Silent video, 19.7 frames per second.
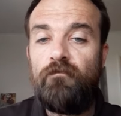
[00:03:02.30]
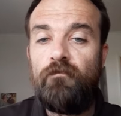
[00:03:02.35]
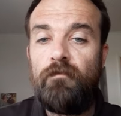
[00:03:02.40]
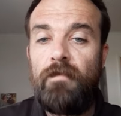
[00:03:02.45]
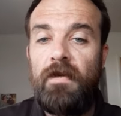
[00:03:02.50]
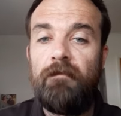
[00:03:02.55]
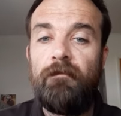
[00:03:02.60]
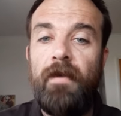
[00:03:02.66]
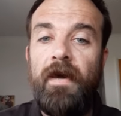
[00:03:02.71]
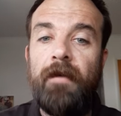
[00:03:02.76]

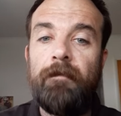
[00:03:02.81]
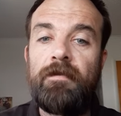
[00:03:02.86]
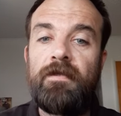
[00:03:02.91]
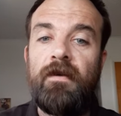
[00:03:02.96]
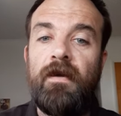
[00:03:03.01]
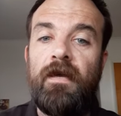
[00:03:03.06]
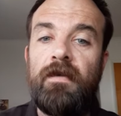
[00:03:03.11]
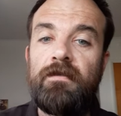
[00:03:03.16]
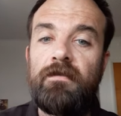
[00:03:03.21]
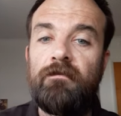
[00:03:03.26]
being
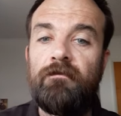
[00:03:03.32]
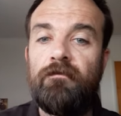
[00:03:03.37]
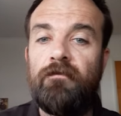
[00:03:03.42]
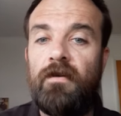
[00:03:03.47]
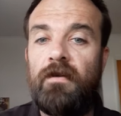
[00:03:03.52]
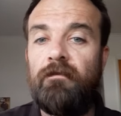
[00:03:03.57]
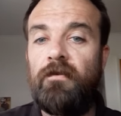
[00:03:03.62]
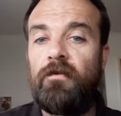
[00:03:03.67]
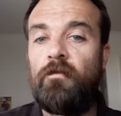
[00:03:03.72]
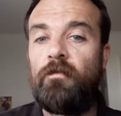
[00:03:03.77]
baptized in front
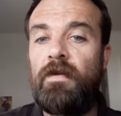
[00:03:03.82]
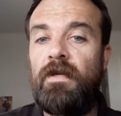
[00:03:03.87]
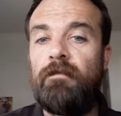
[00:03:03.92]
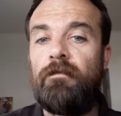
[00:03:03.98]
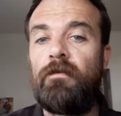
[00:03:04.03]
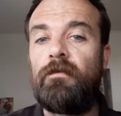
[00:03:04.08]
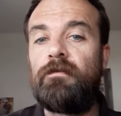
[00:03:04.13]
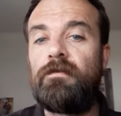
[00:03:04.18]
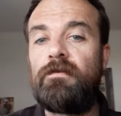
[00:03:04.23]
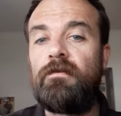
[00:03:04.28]
of other
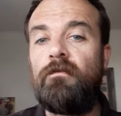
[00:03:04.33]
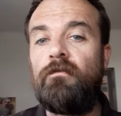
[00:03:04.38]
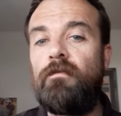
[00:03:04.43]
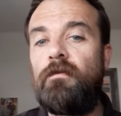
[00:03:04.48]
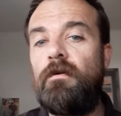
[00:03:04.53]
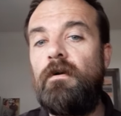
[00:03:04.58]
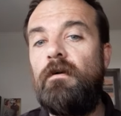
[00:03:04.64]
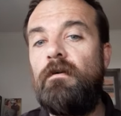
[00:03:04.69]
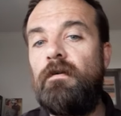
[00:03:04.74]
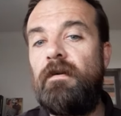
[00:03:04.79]
people. So
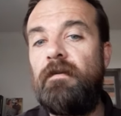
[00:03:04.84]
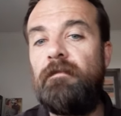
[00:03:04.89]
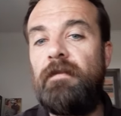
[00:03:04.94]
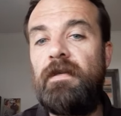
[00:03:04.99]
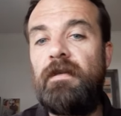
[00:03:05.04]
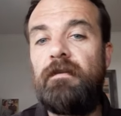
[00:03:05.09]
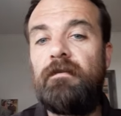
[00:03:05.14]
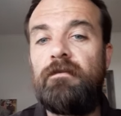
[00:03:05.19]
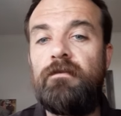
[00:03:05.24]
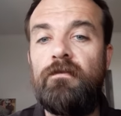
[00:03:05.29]
we're all
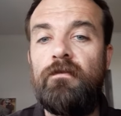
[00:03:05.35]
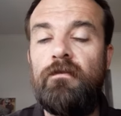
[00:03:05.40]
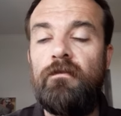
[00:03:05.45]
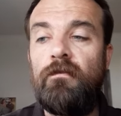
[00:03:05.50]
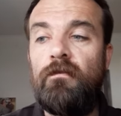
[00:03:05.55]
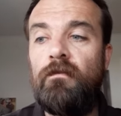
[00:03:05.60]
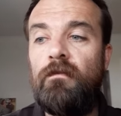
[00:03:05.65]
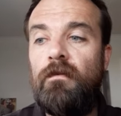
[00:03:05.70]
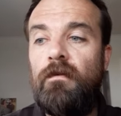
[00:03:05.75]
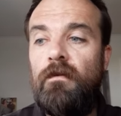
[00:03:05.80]
committed to
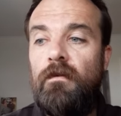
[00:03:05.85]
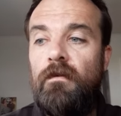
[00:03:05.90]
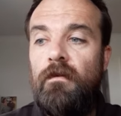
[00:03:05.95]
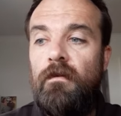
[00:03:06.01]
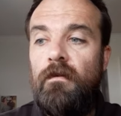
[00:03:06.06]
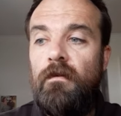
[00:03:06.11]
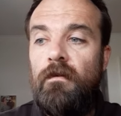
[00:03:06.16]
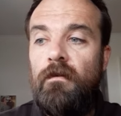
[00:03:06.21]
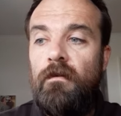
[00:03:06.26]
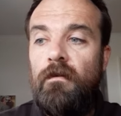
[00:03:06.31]

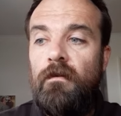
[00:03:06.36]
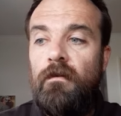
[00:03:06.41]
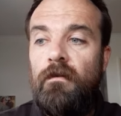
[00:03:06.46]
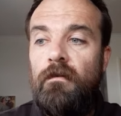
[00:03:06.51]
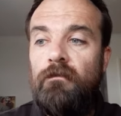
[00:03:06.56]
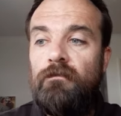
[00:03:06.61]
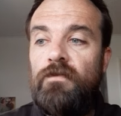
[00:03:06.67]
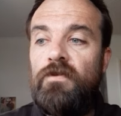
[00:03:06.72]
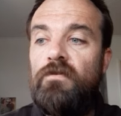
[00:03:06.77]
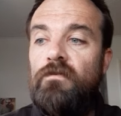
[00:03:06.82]

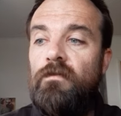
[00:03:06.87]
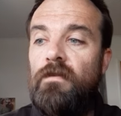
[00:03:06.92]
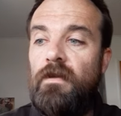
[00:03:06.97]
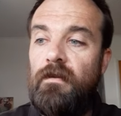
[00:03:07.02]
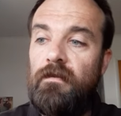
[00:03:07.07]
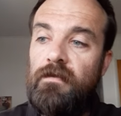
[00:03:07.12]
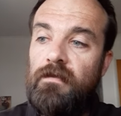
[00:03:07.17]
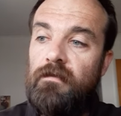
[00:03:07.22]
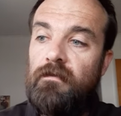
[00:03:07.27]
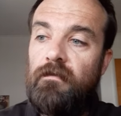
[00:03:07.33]
to
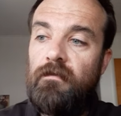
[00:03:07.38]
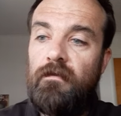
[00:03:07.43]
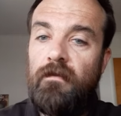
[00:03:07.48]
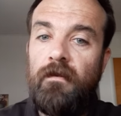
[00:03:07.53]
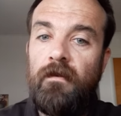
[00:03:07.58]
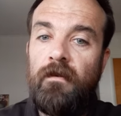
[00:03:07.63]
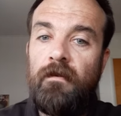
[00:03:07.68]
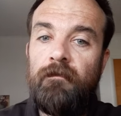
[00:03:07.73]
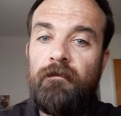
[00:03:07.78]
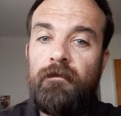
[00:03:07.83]
this.
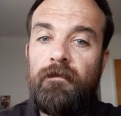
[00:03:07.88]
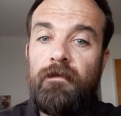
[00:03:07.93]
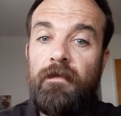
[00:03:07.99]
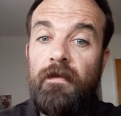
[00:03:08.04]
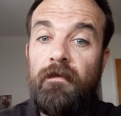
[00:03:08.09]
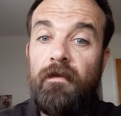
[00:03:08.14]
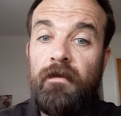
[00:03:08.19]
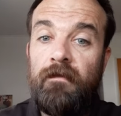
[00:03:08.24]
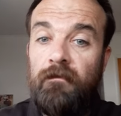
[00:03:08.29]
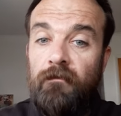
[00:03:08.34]
Um,
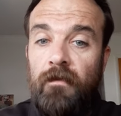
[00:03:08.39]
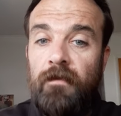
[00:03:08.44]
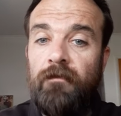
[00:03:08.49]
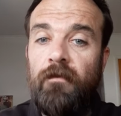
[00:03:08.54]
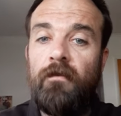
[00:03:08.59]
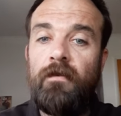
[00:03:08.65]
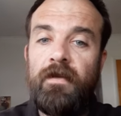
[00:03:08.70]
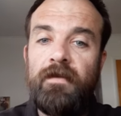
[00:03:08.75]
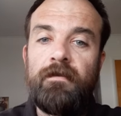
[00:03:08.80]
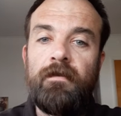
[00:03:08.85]
and we've
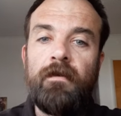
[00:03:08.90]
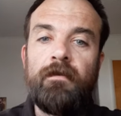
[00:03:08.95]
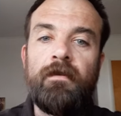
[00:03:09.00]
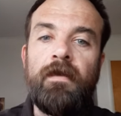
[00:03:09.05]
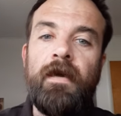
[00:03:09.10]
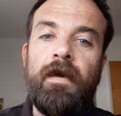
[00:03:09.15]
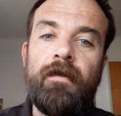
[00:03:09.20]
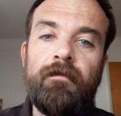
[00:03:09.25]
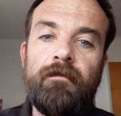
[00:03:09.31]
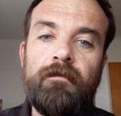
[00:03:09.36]
already done
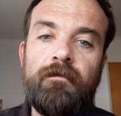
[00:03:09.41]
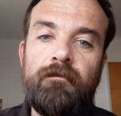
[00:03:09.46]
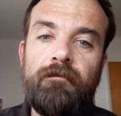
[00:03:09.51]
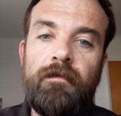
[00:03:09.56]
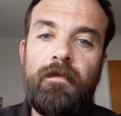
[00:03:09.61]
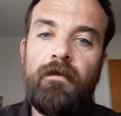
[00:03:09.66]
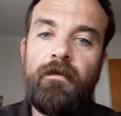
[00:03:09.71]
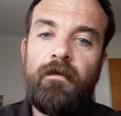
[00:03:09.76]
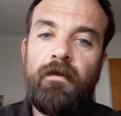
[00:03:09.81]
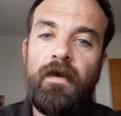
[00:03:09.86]
that
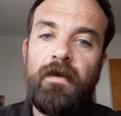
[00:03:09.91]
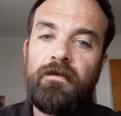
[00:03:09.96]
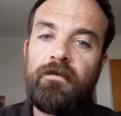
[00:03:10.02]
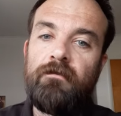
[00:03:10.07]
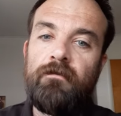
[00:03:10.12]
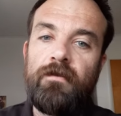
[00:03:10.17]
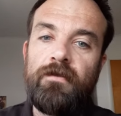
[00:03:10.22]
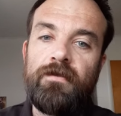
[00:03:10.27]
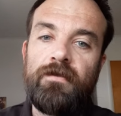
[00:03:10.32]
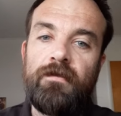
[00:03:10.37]
as
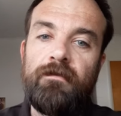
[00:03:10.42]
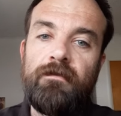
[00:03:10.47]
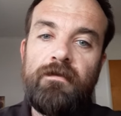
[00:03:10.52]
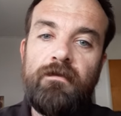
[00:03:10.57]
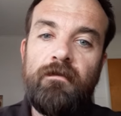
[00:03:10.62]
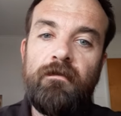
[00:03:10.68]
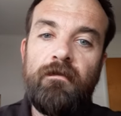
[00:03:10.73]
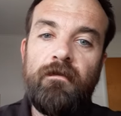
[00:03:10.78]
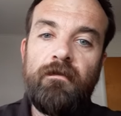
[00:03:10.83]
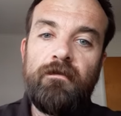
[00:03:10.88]

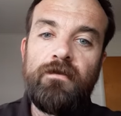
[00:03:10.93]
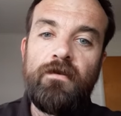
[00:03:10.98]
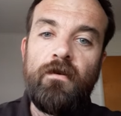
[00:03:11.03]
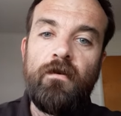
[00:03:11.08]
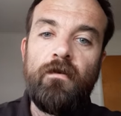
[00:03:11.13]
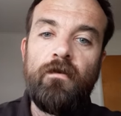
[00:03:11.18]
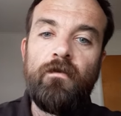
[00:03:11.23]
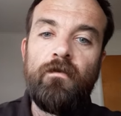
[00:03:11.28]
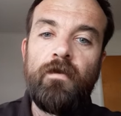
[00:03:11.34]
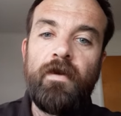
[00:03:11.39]
Christians.
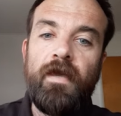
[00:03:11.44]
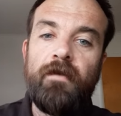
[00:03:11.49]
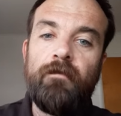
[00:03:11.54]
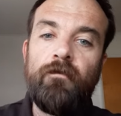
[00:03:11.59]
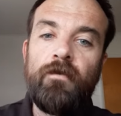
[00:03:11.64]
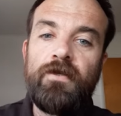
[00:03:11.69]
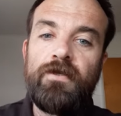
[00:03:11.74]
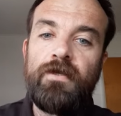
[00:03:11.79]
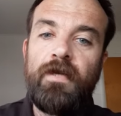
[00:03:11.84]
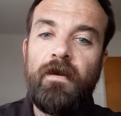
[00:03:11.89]
So we,
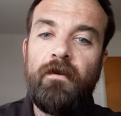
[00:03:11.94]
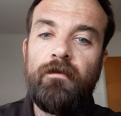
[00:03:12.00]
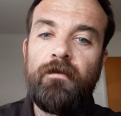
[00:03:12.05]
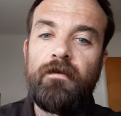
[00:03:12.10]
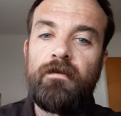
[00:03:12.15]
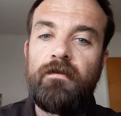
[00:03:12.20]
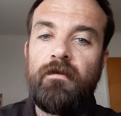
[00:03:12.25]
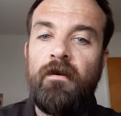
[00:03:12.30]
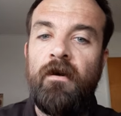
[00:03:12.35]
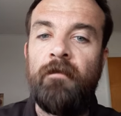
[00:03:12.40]
we share
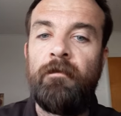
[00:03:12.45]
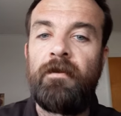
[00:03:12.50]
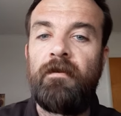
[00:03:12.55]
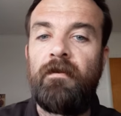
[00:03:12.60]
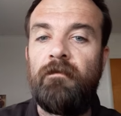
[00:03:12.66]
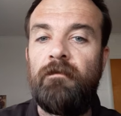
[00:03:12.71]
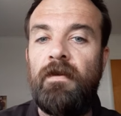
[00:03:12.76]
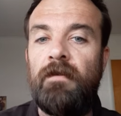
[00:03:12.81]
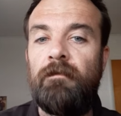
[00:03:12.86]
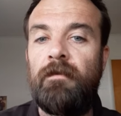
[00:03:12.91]
this common
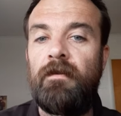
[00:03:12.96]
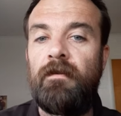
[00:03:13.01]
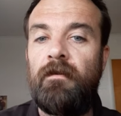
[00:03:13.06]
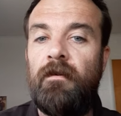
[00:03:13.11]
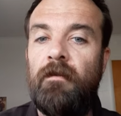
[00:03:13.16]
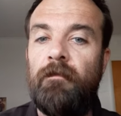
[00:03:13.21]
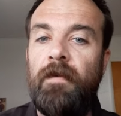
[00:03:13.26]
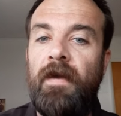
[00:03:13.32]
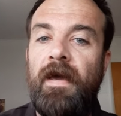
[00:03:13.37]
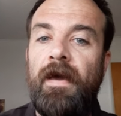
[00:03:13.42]
commitment in
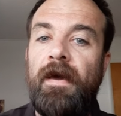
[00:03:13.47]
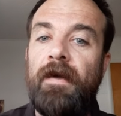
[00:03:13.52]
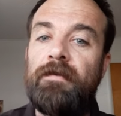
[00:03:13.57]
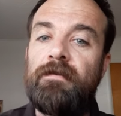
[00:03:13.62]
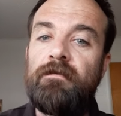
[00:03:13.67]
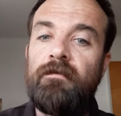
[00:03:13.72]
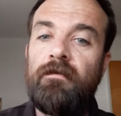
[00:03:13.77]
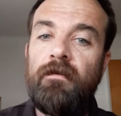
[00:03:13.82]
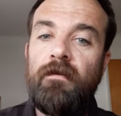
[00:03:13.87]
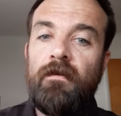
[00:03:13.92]
our
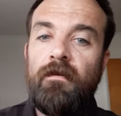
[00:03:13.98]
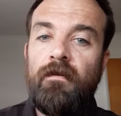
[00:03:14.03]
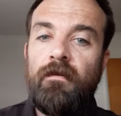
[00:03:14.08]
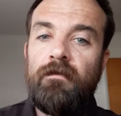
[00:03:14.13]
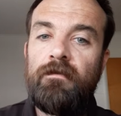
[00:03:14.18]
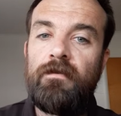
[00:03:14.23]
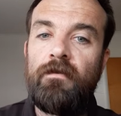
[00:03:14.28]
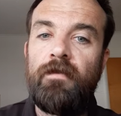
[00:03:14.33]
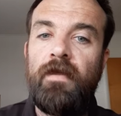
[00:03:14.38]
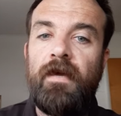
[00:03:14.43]
past.
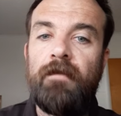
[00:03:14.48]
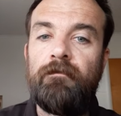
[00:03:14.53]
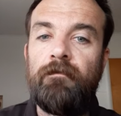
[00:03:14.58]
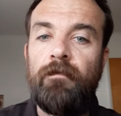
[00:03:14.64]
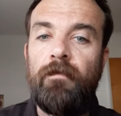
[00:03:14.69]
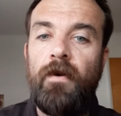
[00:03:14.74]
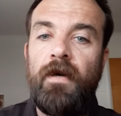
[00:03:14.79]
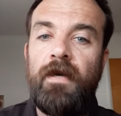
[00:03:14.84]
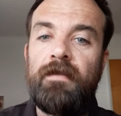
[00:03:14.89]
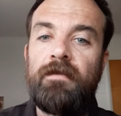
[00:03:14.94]
So
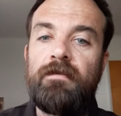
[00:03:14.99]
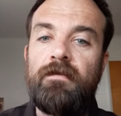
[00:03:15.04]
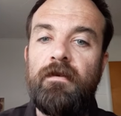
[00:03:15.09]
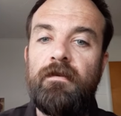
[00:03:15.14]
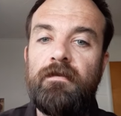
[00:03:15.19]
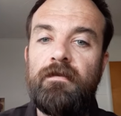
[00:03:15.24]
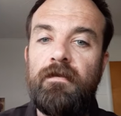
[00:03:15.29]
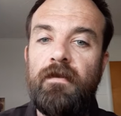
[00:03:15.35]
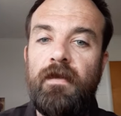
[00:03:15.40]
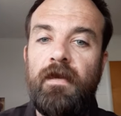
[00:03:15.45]
that binds
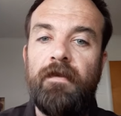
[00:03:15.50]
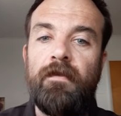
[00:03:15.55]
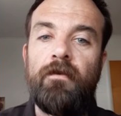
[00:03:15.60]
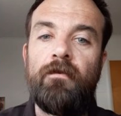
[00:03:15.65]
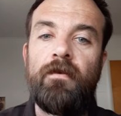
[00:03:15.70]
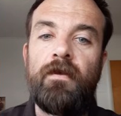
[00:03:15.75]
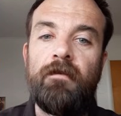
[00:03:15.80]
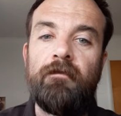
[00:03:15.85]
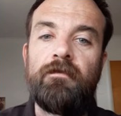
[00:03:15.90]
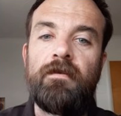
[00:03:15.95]
us together,
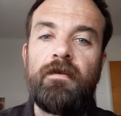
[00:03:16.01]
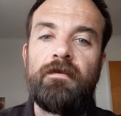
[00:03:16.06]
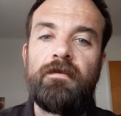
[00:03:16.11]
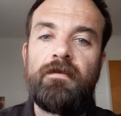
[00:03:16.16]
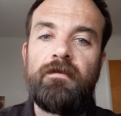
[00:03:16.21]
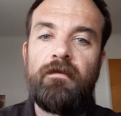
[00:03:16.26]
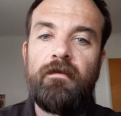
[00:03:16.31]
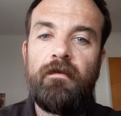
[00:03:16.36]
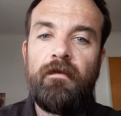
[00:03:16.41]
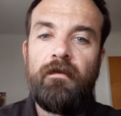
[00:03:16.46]
gives
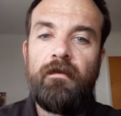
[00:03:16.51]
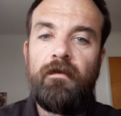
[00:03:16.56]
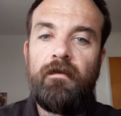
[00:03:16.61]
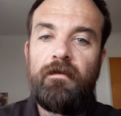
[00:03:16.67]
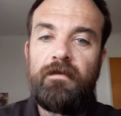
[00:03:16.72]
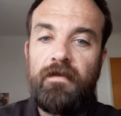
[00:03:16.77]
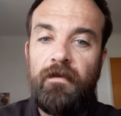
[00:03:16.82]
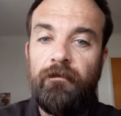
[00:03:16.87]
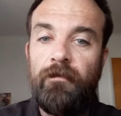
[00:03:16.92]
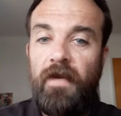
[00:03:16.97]
us
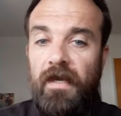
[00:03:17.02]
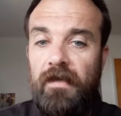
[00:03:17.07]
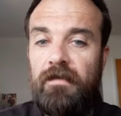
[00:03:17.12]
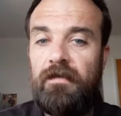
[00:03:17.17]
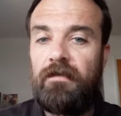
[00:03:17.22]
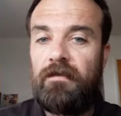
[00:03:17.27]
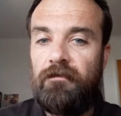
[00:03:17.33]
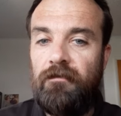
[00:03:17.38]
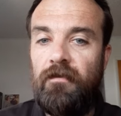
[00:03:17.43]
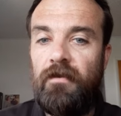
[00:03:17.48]
some
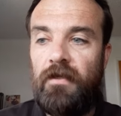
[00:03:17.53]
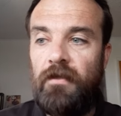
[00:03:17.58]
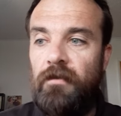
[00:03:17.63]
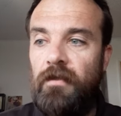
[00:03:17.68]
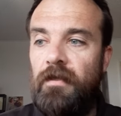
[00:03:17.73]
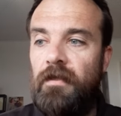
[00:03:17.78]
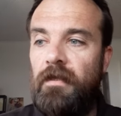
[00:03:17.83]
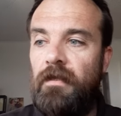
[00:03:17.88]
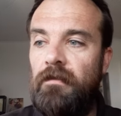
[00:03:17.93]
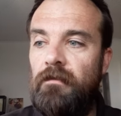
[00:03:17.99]
basis for
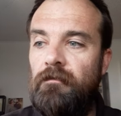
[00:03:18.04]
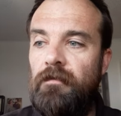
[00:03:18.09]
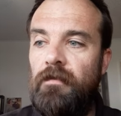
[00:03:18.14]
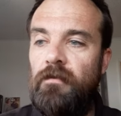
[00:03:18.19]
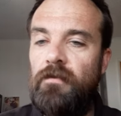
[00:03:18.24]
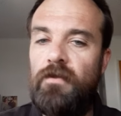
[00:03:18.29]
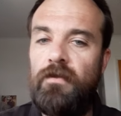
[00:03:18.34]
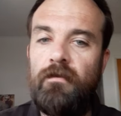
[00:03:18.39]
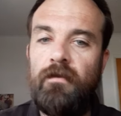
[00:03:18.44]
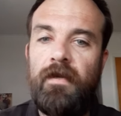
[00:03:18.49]
unity in the
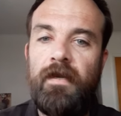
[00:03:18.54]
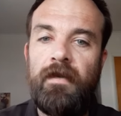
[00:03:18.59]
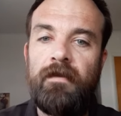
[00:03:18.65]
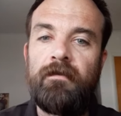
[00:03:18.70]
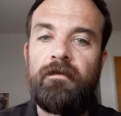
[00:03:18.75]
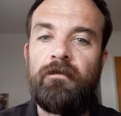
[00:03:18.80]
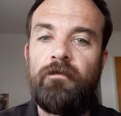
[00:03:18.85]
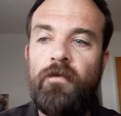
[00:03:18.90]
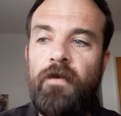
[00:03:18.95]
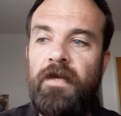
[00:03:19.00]
future and
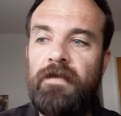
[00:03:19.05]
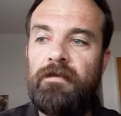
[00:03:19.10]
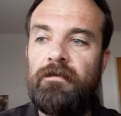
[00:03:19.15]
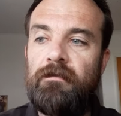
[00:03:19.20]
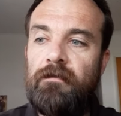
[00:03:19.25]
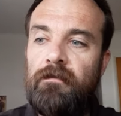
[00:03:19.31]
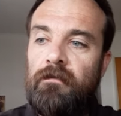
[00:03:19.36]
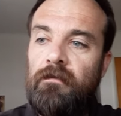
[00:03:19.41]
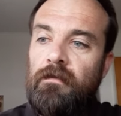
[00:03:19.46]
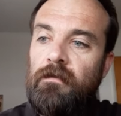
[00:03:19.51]
in the present.
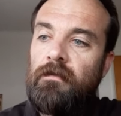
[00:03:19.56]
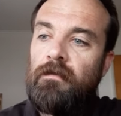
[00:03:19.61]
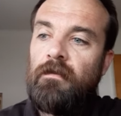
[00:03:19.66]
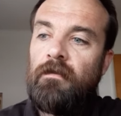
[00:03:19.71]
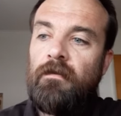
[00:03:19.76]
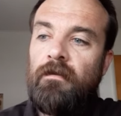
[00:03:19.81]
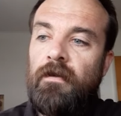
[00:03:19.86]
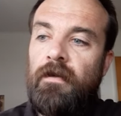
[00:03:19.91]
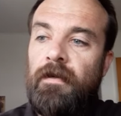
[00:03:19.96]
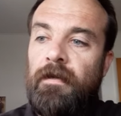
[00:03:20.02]

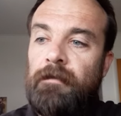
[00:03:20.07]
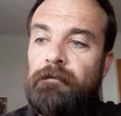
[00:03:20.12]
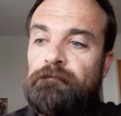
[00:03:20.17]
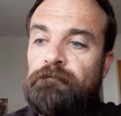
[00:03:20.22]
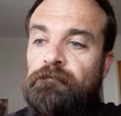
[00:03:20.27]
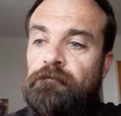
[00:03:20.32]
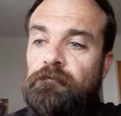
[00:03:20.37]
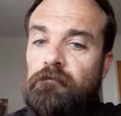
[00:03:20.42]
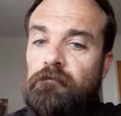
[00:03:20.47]
Um,